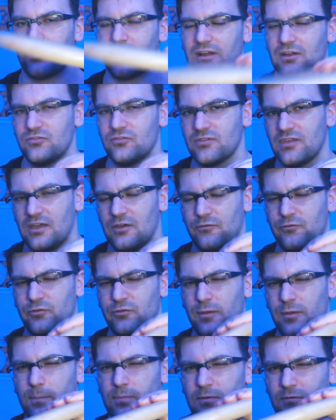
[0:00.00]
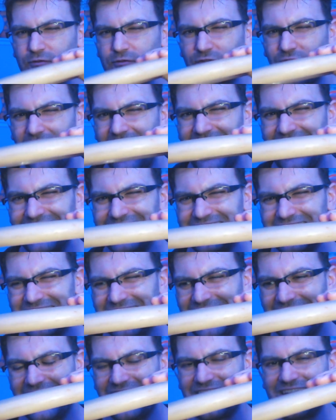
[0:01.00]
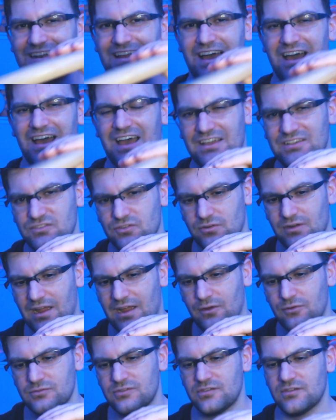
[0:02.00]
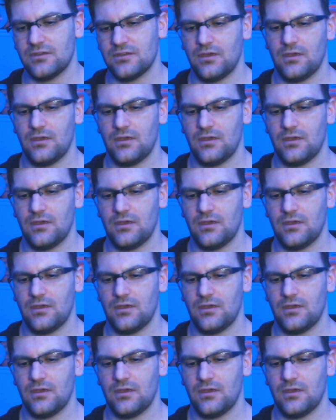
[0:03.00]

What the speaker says: It'll flip up the flat and then hyzer out.